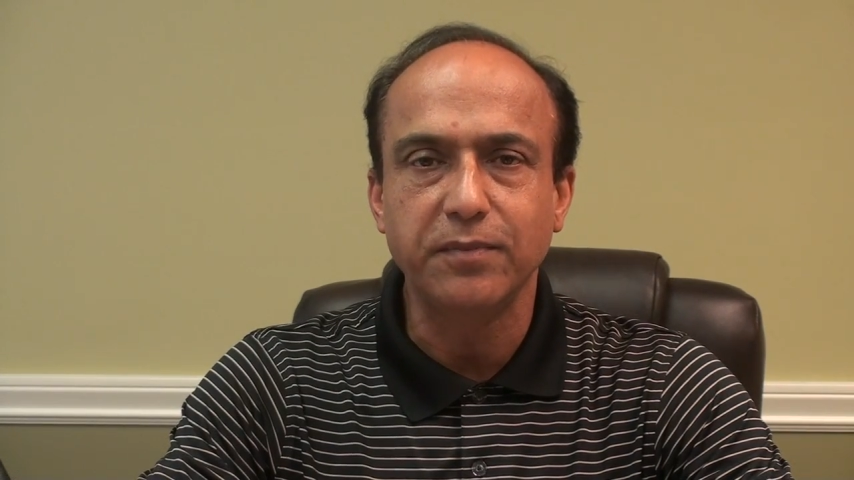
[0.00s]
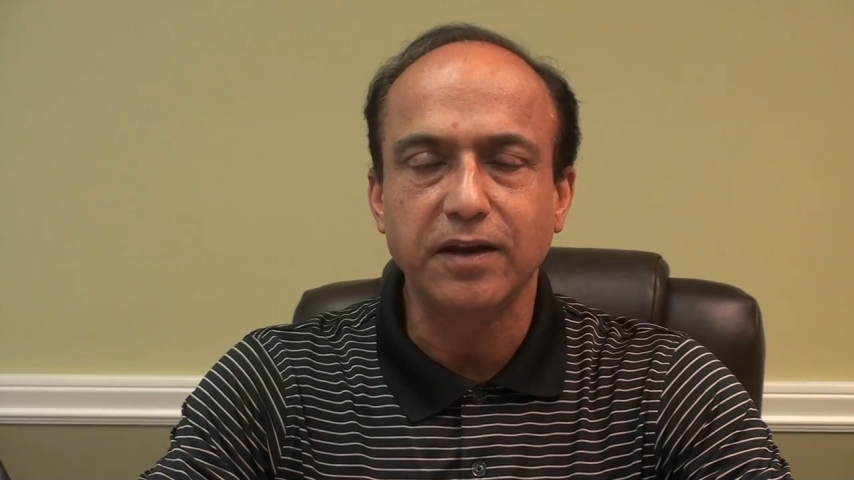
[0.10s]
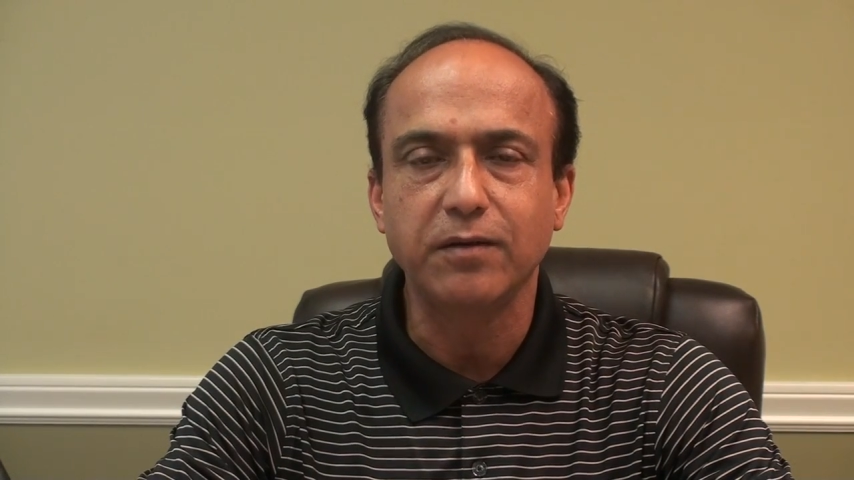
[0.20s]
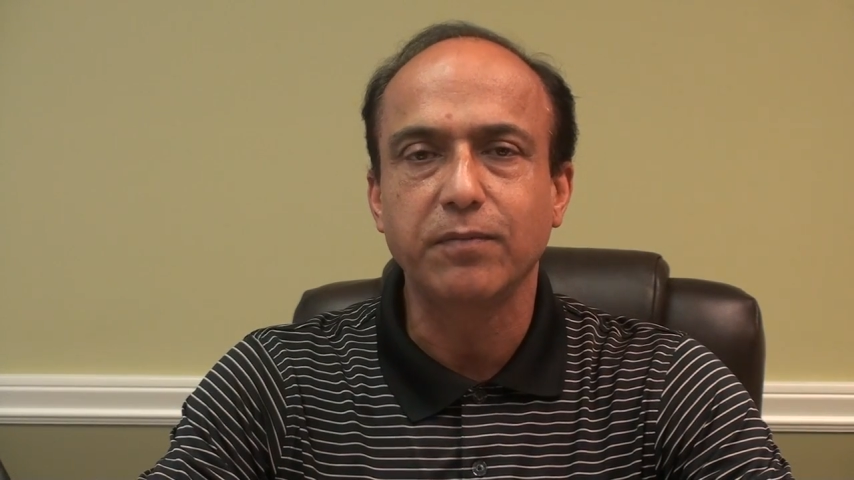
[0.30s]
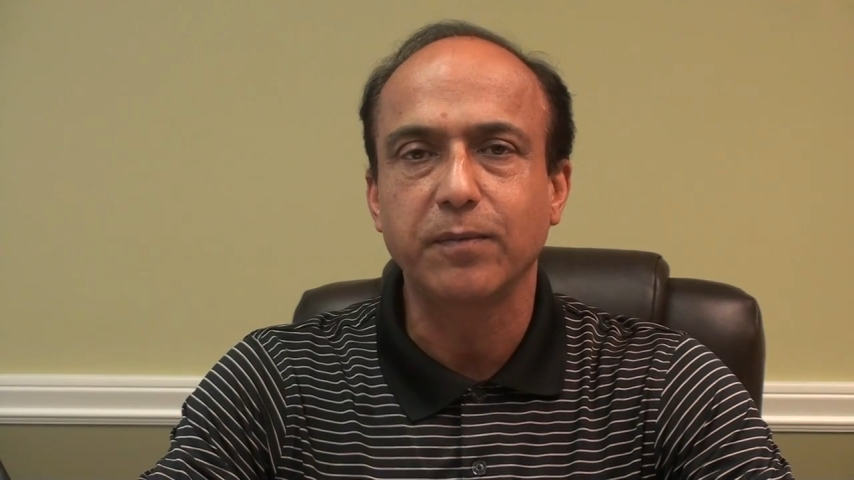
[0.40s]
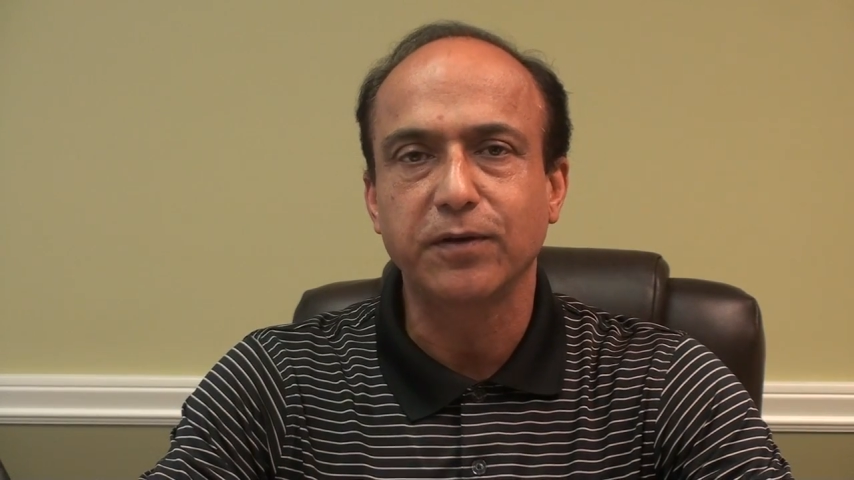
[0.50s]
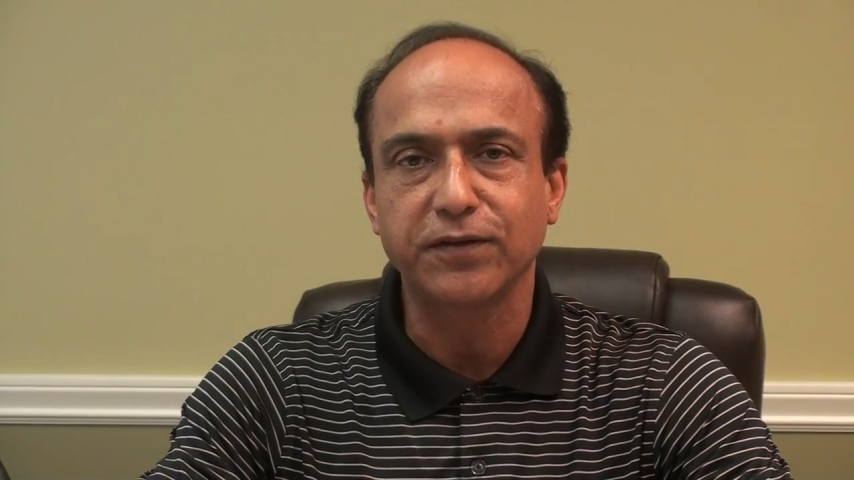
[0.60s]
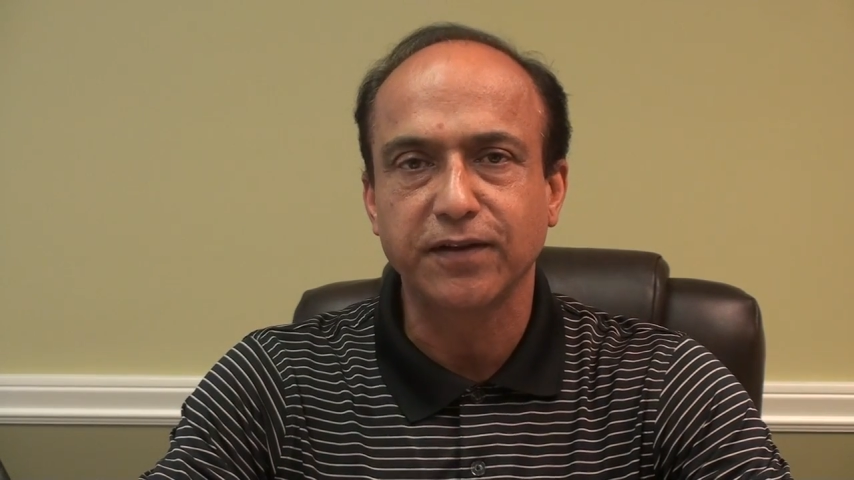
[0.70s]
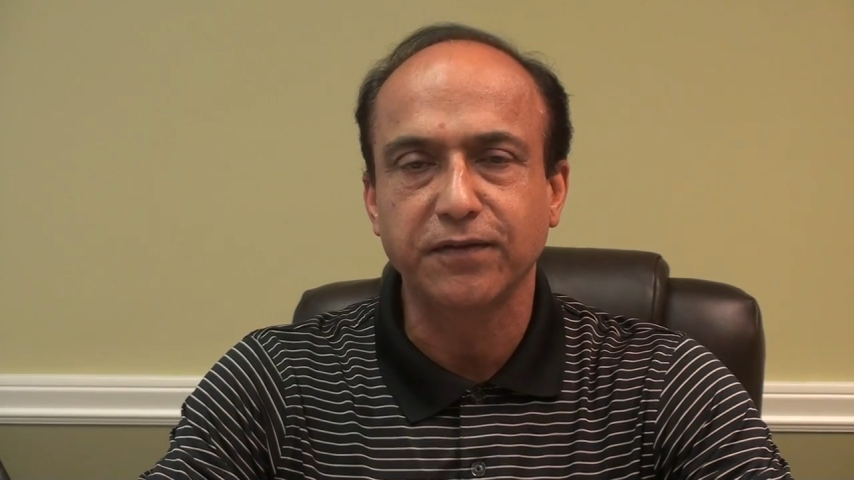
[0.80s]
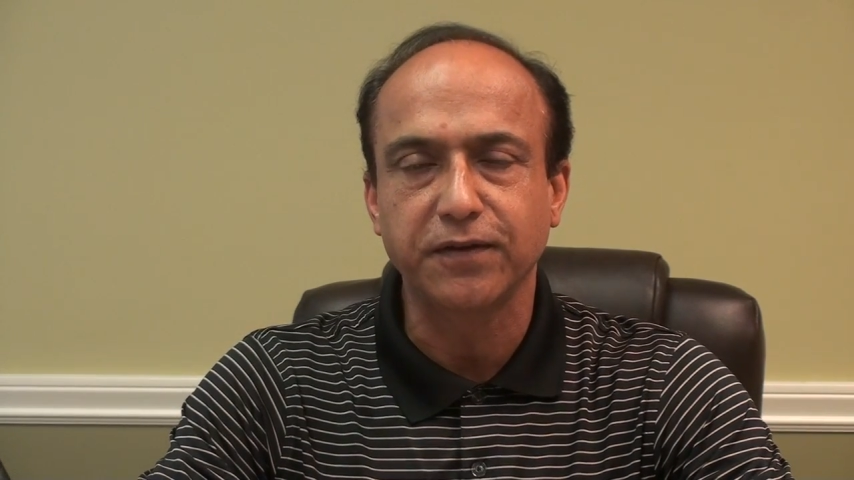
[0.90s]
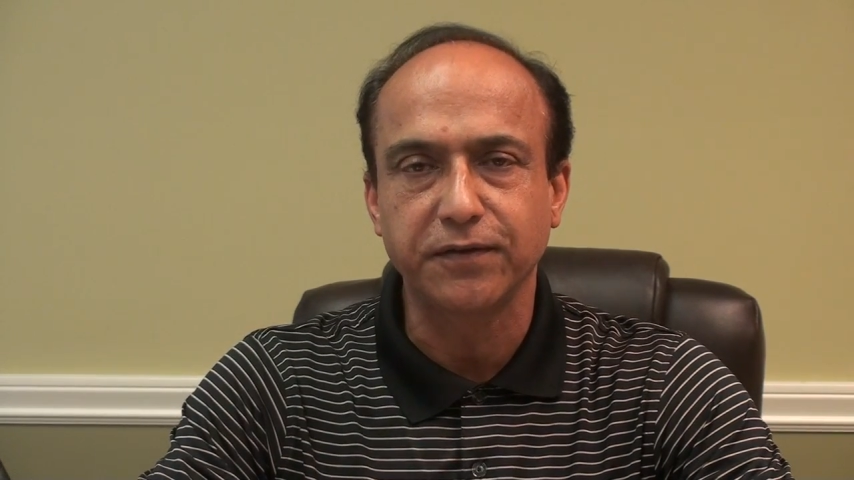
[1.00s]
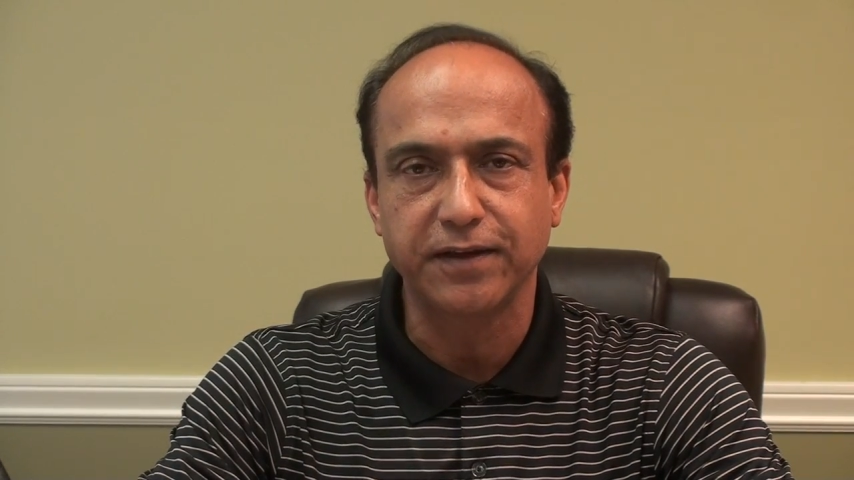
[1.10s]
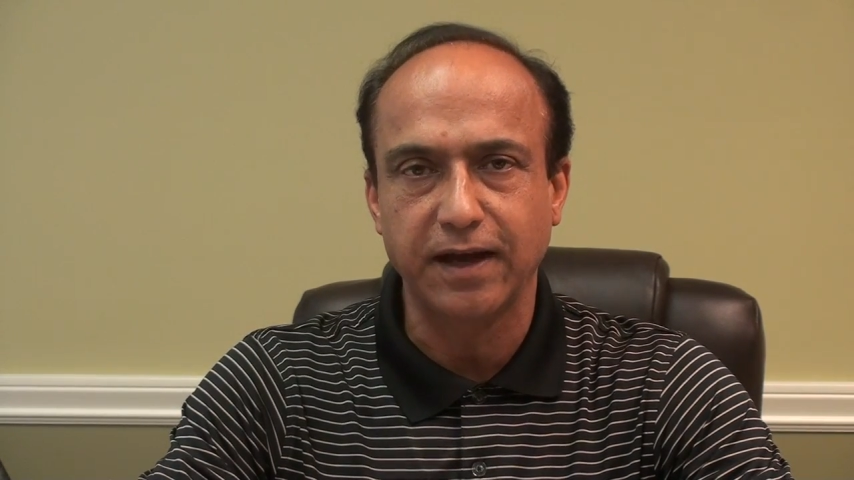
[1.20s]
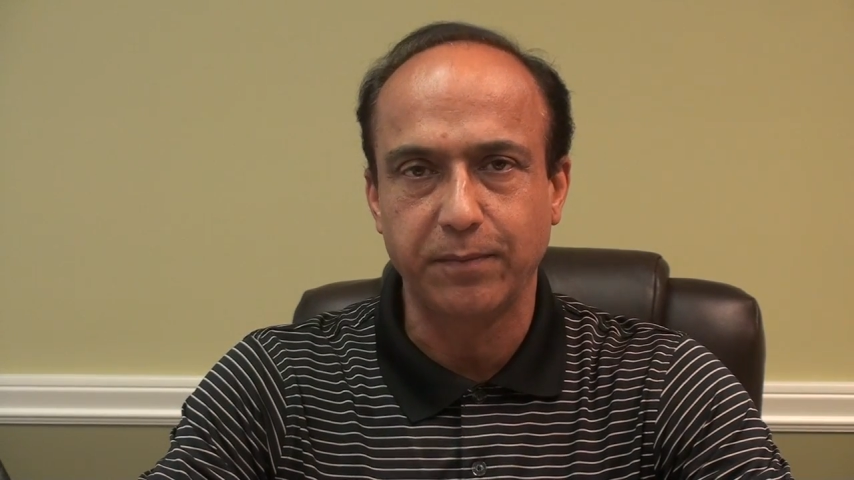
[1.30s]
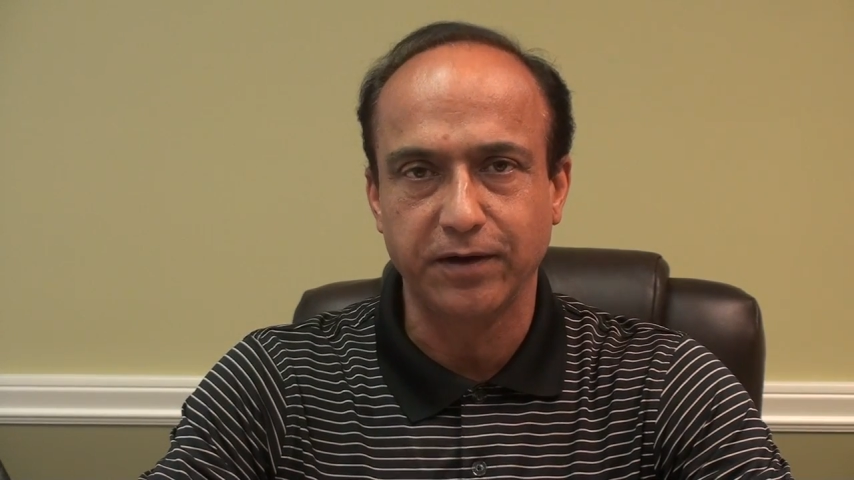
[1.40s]
million people suffer
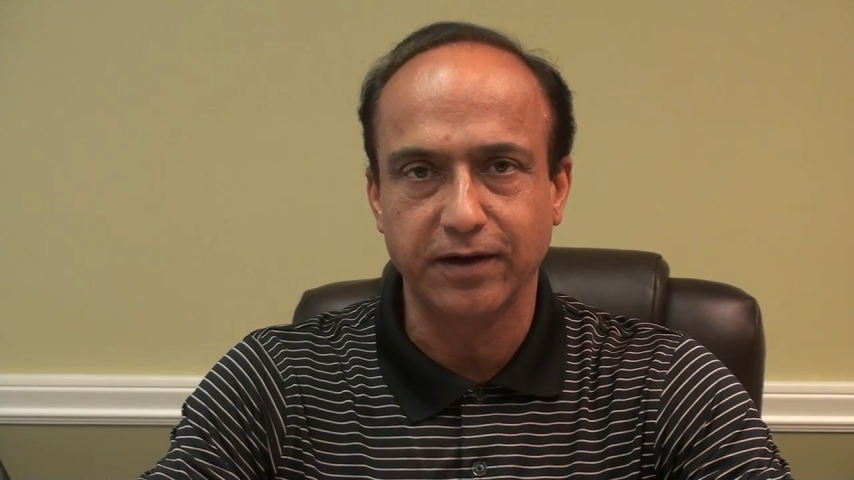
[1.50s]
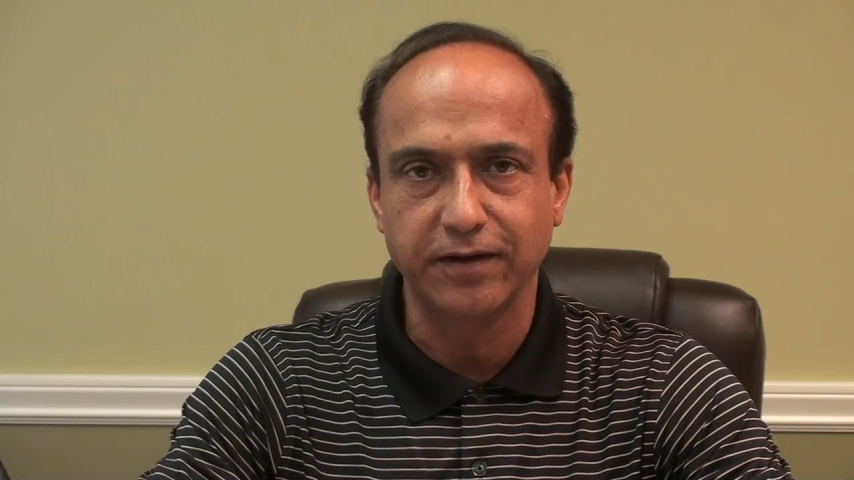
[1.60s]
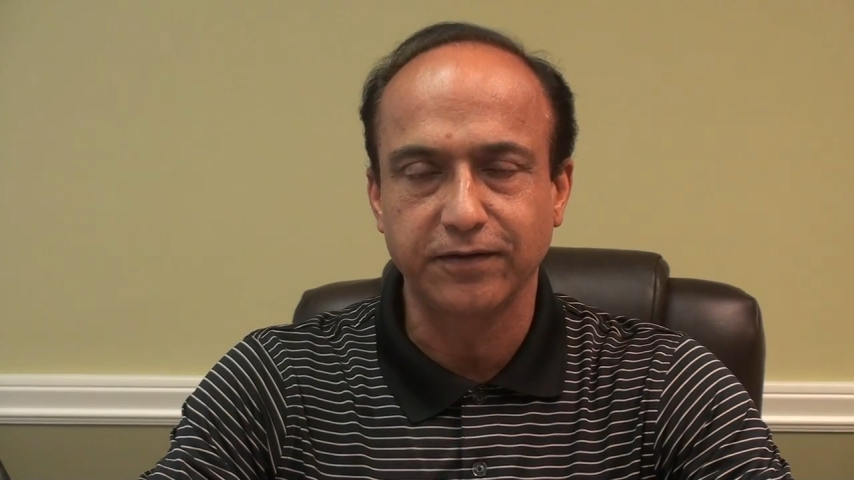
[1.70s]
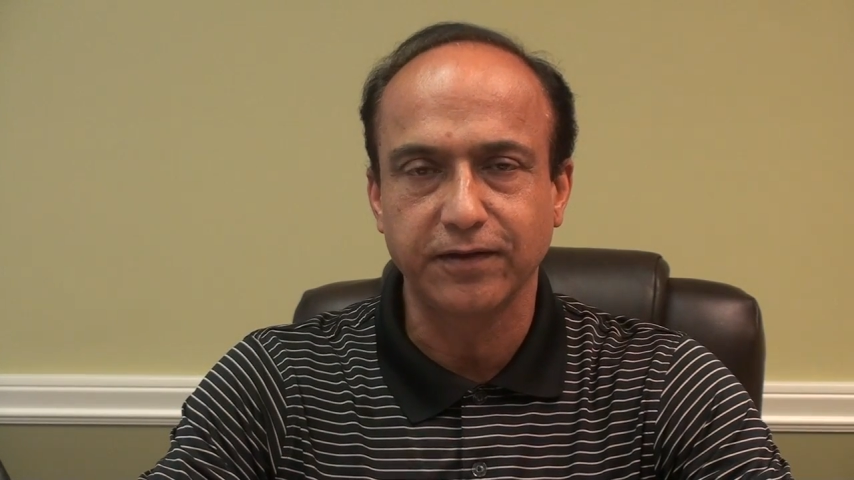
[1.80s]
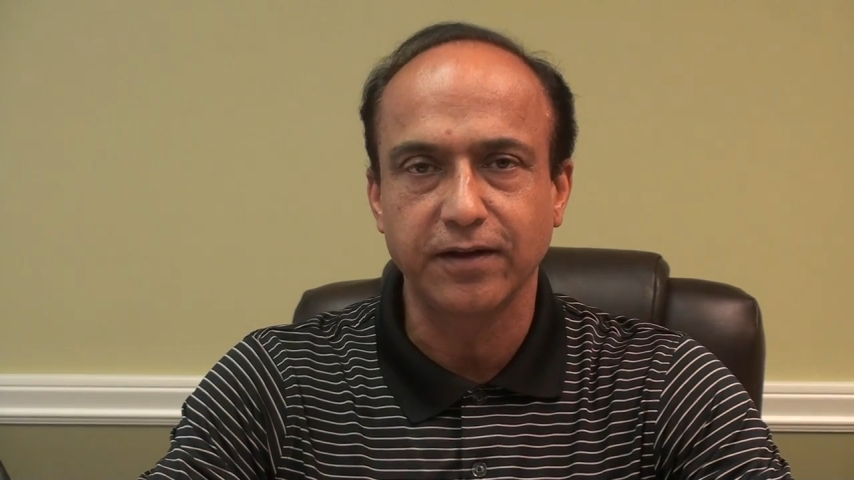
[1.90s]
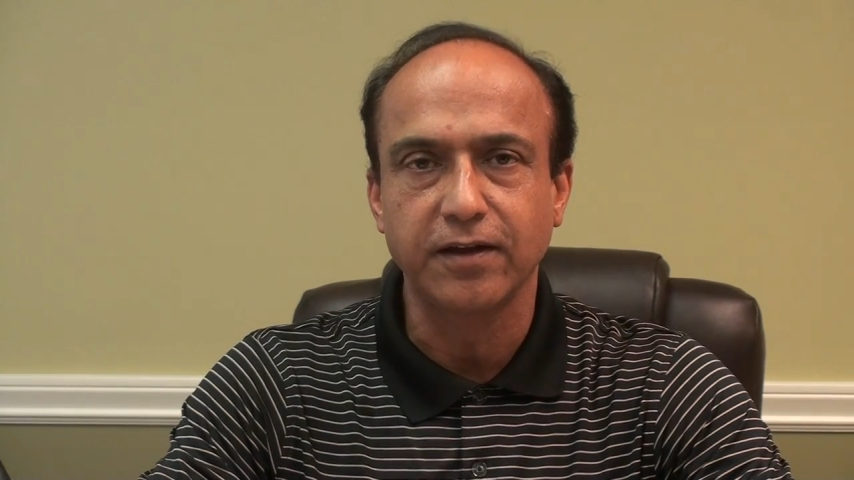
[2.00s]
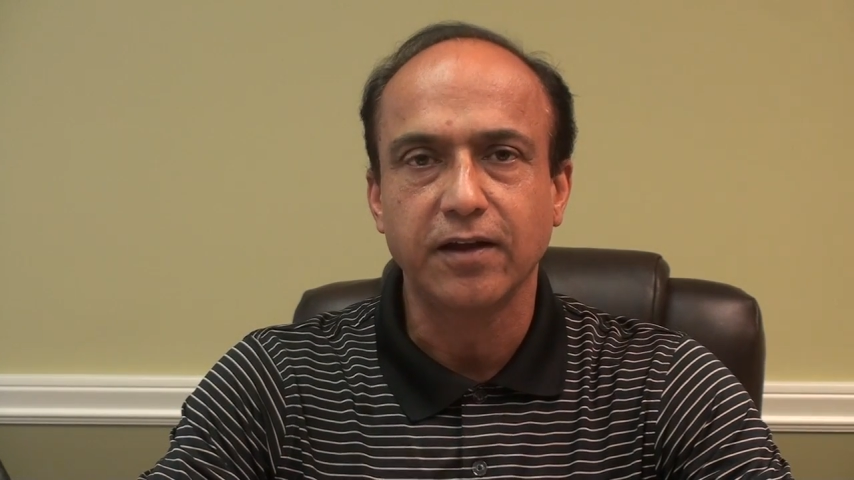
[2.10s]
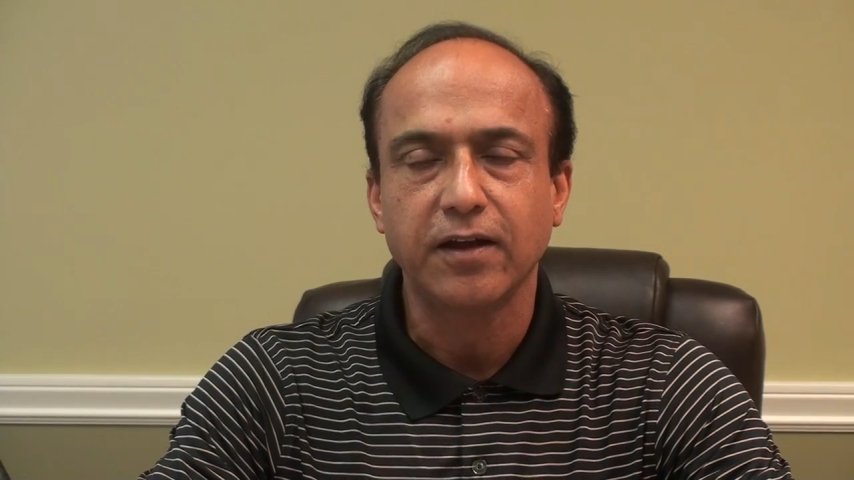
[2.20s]
with hepatitis C.